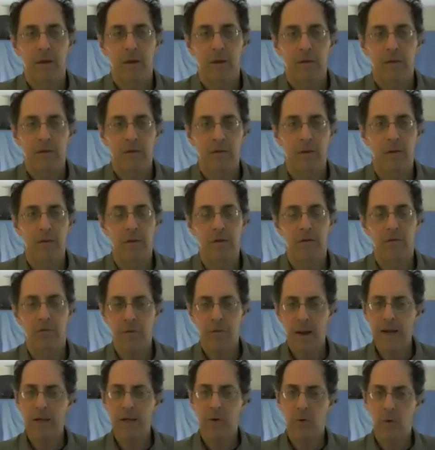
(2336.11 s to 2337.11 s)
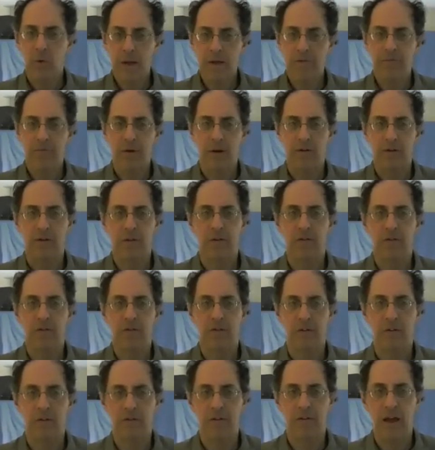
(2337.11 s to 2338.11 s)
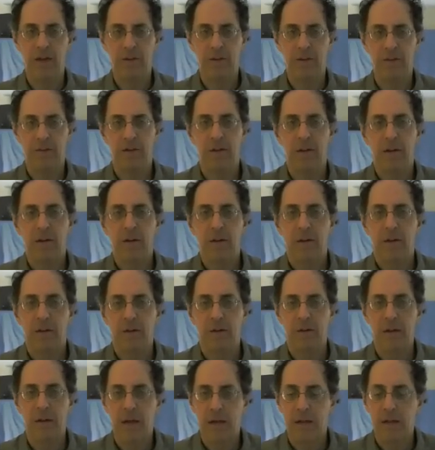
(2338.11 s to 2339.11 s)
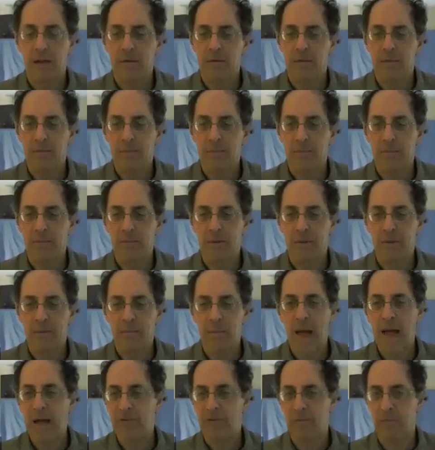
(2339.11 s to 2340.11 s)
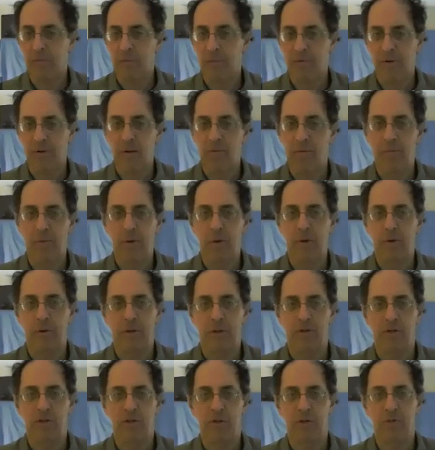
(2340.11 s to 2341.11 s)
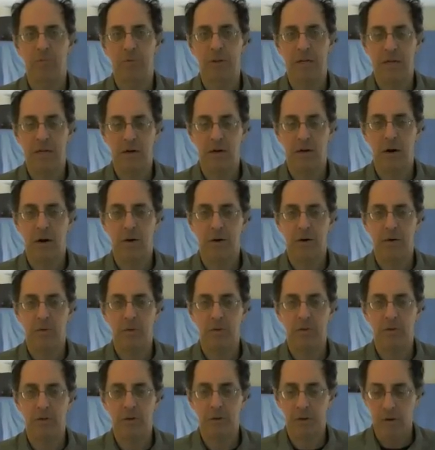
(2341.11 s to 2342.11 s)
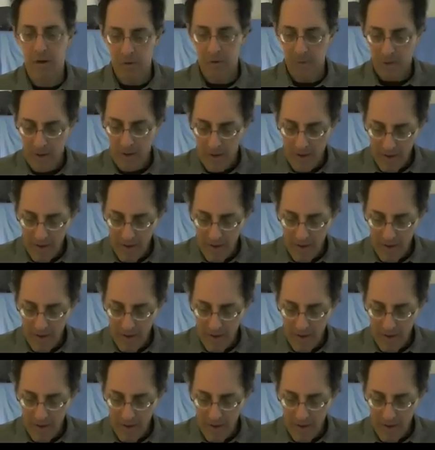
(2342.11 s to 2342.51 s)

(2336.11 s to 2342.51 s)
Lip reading: So these radial wave functions suggest that the maximum probability should be at R equals 0,